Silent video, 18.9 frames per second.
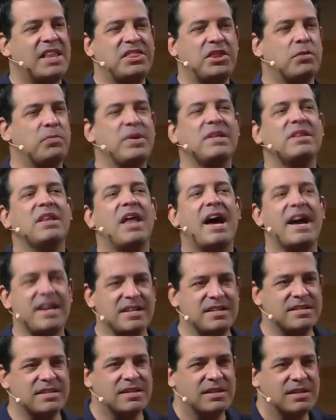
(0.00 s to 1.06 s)
there be
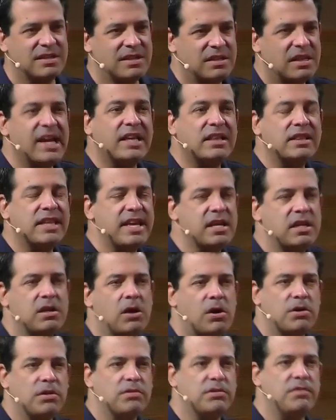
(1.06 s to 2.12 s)
light," like
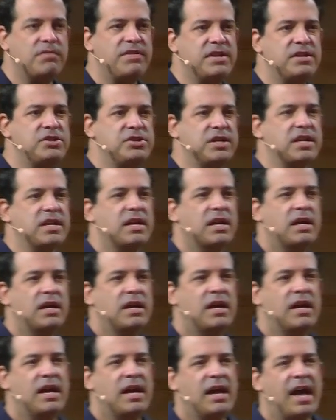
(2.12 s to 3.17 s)
Leonardo da Vinci.
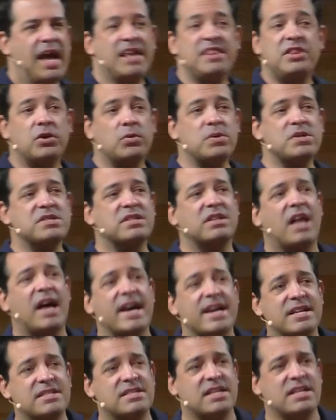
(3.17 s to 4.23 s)
And there was
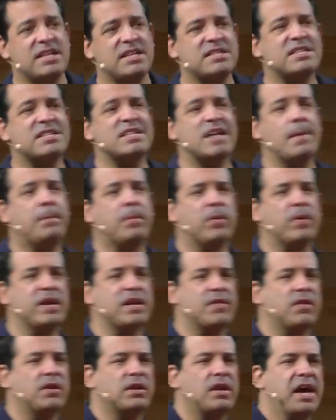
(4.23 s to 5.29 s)
light, and he
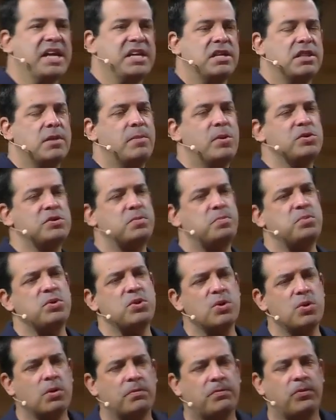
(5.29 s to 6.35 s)
separated the light in the most
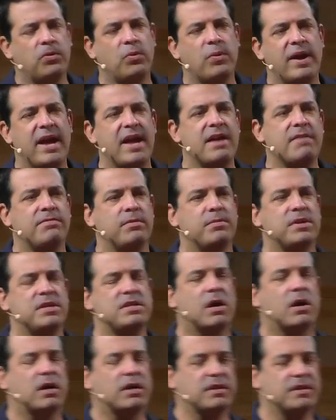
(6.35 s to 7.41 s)
beautiful way from the
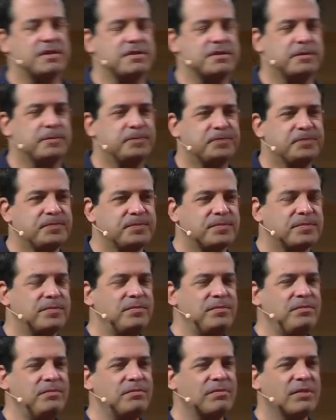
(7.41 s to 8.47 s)
darkness.
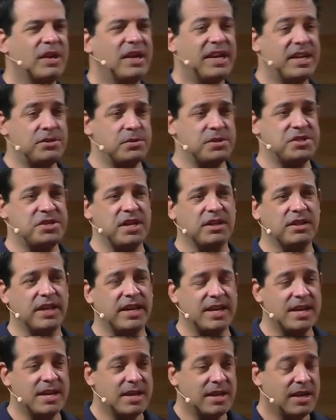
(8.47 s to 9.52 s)

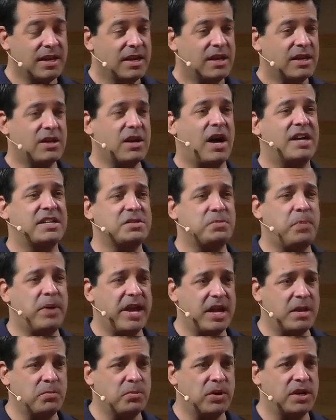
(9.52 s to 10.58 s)
Interestingly, God's
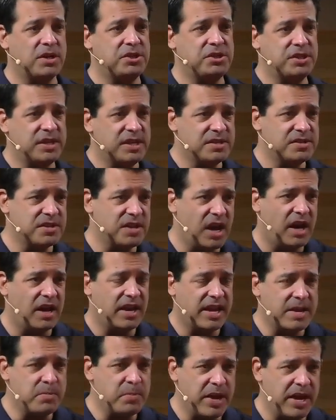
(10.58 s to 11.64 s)
paintbrush is not
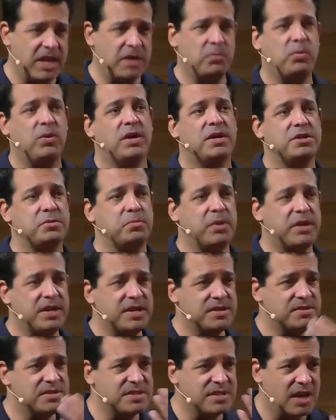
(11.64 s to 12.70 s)
a paintbrush, but
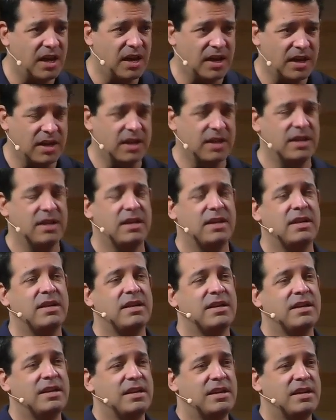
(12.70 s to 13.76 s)
his tongue.
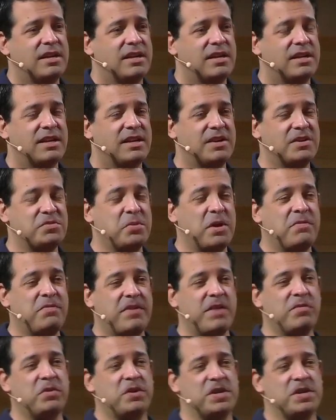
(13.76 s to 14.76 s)
Here's my favorite